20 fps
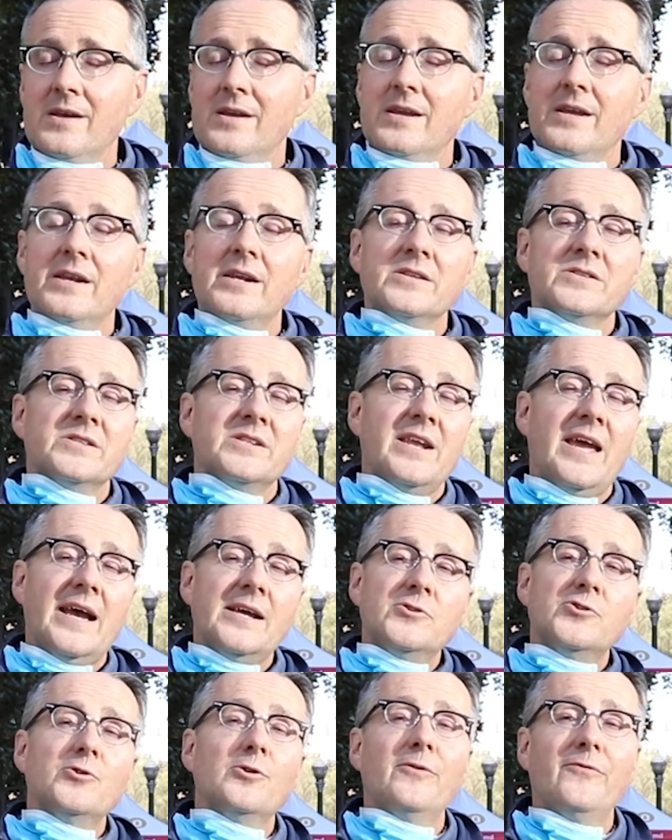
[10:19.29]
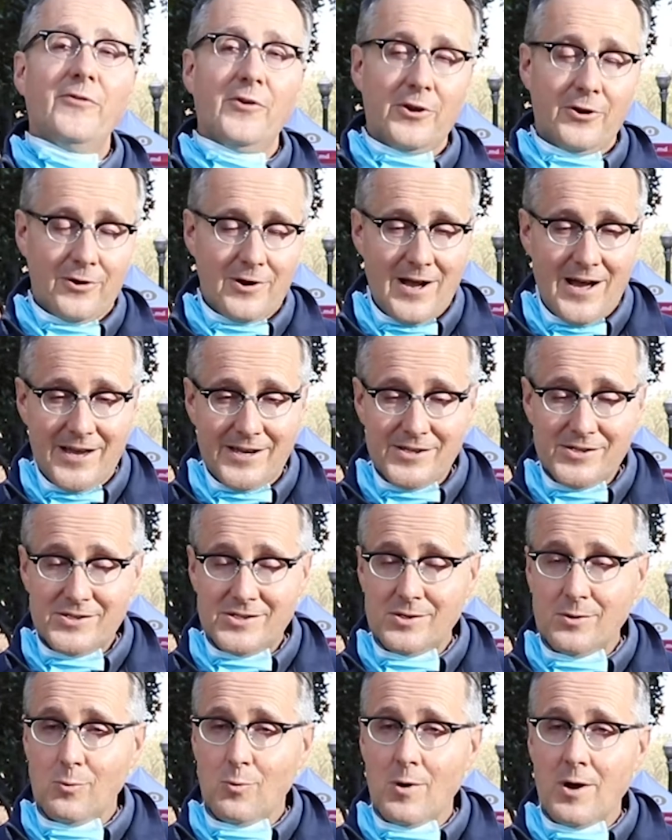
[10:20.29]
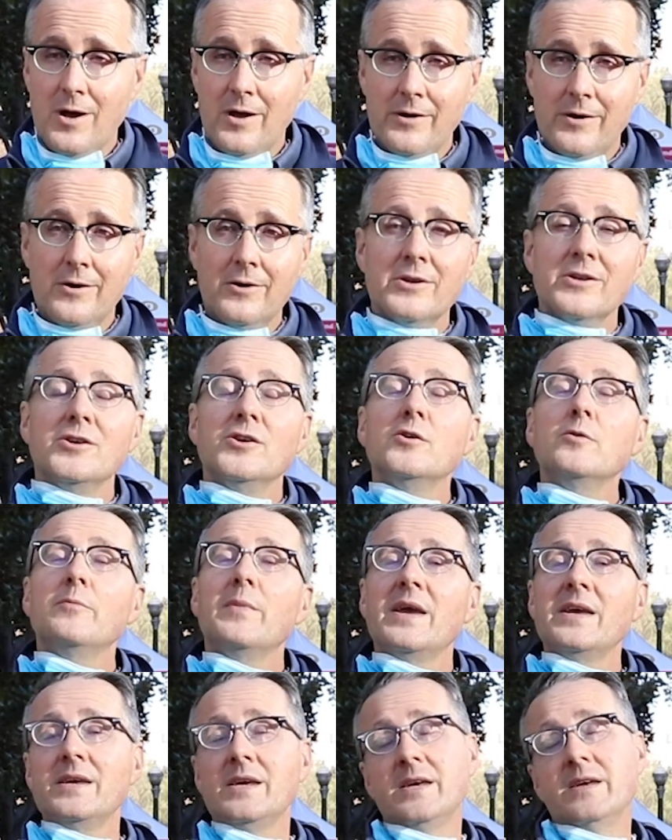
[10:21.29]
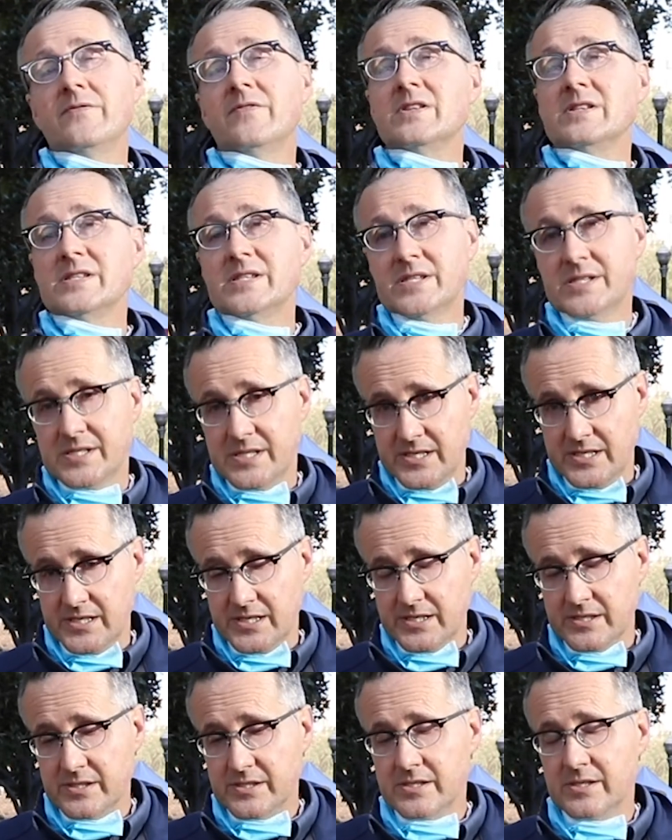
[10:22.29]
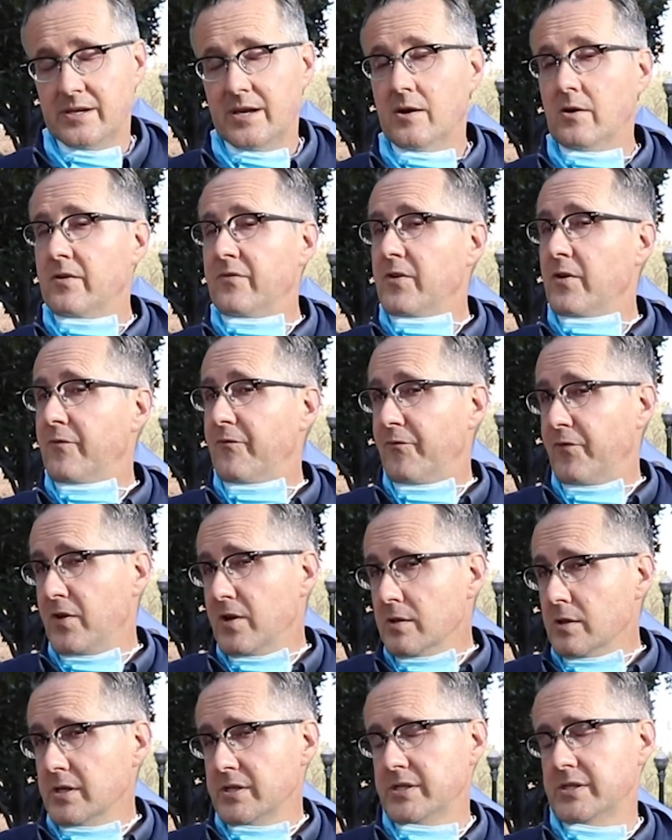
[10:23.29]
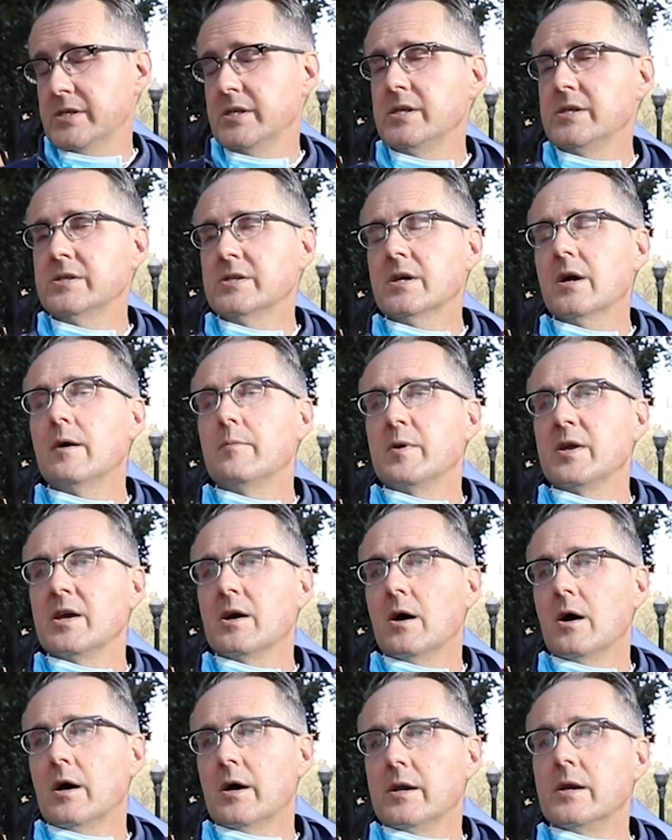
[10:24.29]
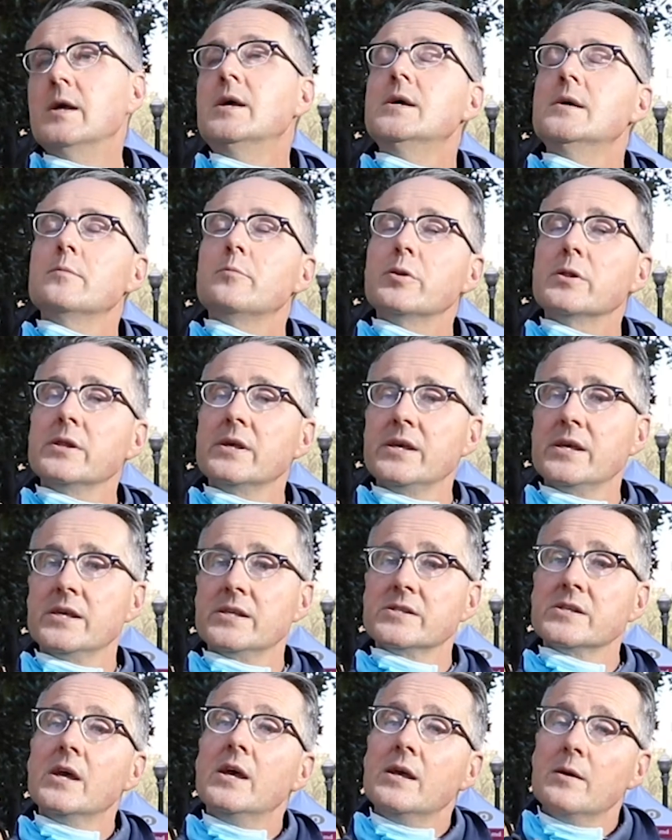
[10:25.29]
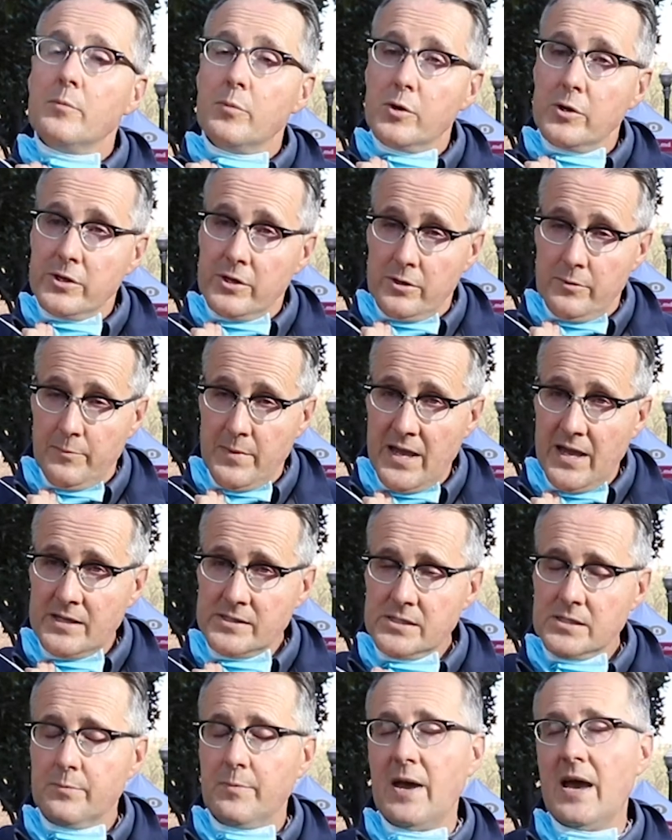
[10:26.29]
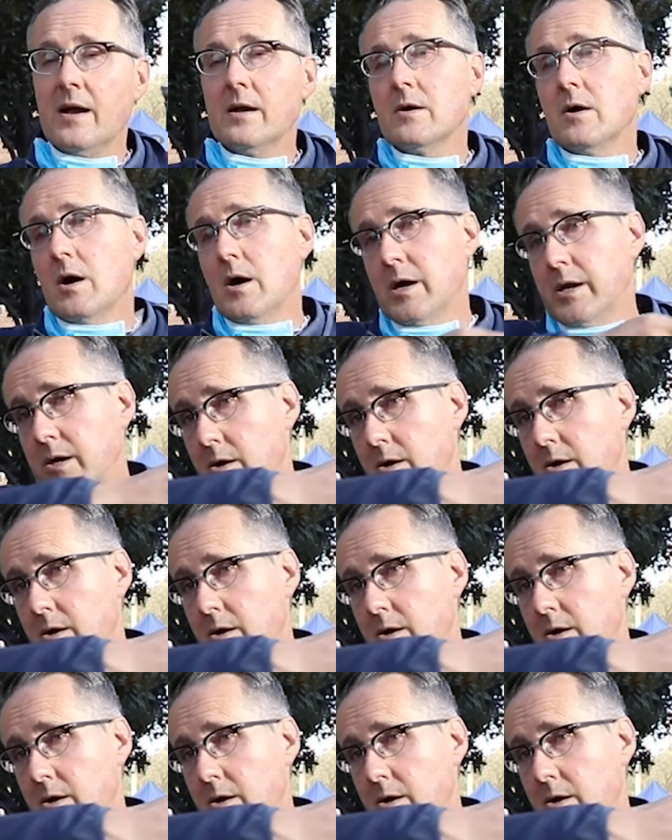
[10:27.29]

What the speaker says: It is natural for your eyes to water. You may even sneeze. Now, if you feel a sneeze coming on, please put your mask back on